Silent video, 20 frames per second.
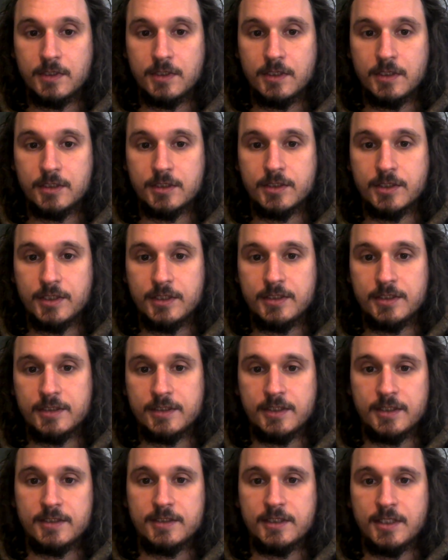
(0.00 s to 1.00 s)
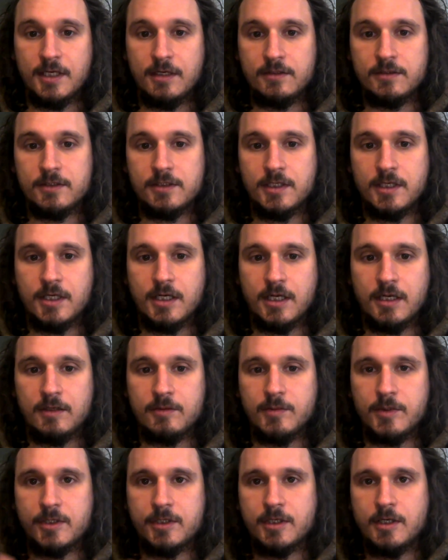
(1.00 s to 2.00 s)
as crazy as that sounds,
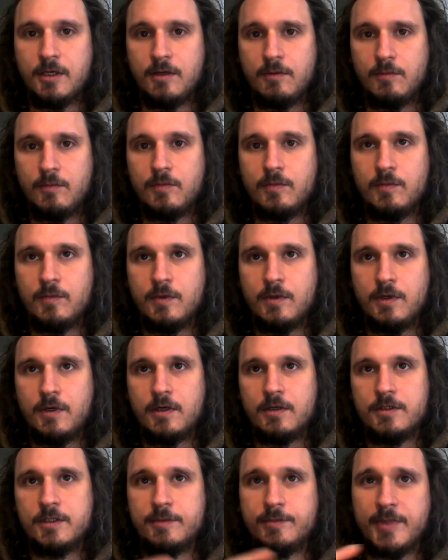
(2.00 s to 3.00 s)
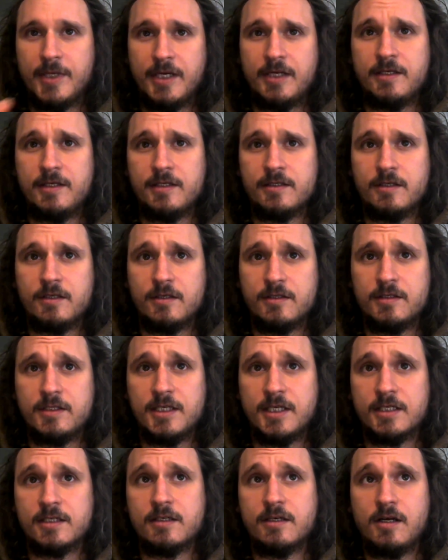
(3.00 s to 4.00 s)
and are dependent on
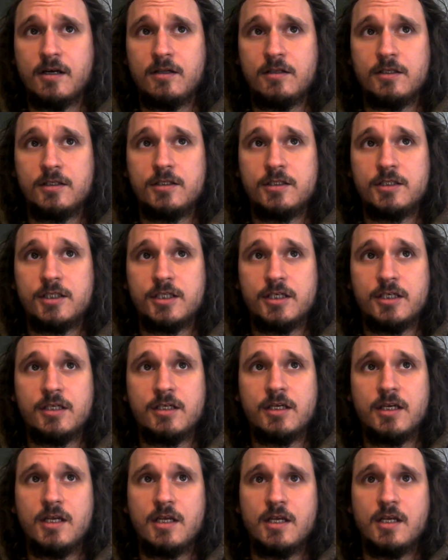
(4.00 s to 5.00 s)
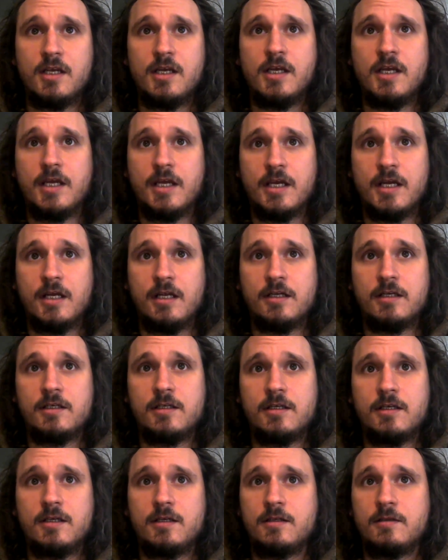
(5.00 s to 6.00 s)
technology, and
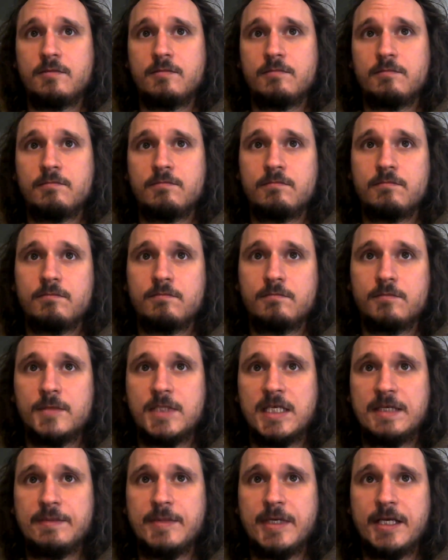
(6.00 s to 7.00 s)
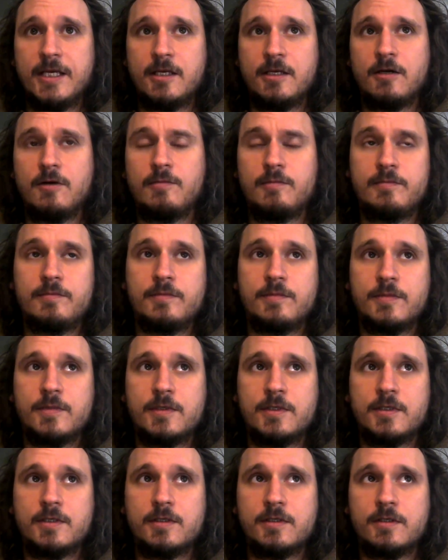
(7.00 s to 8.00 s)
they may go
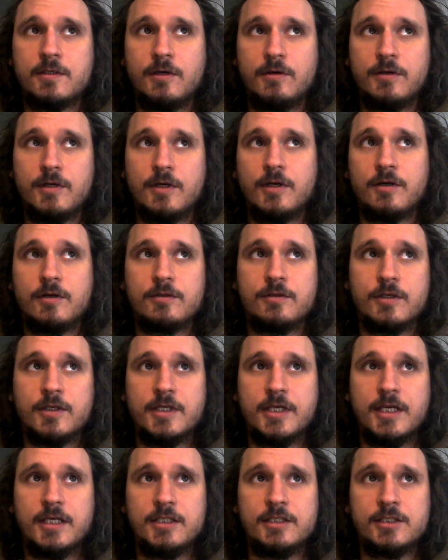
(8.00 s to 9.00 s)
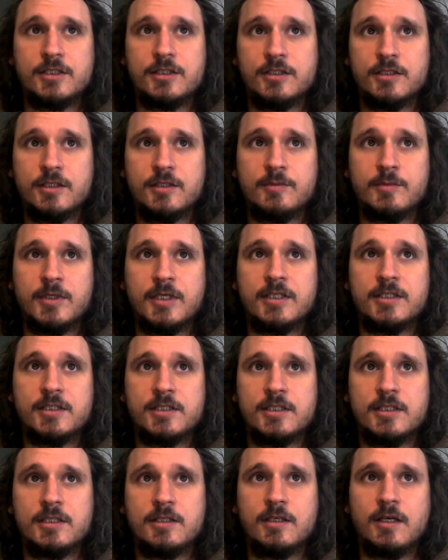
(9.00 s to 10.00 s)
to Earth occasionally, but I
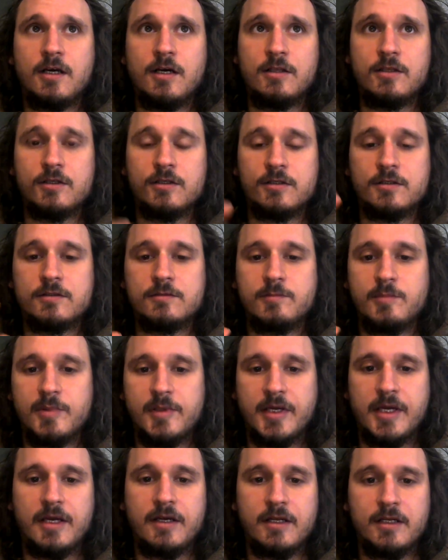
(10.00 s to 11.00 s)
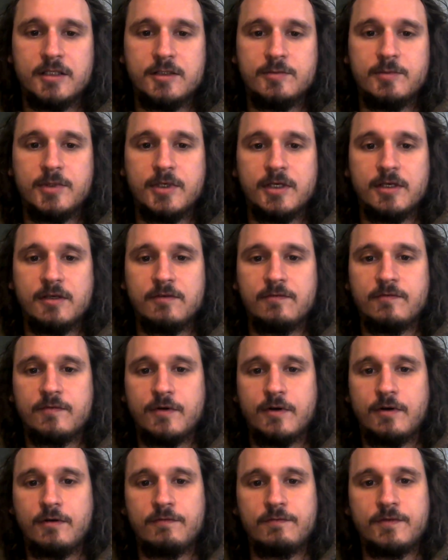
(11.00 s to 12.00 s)
see other planets being
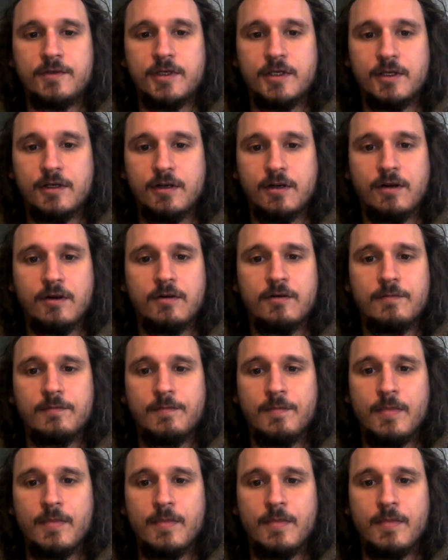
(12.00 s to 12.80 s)
involved here.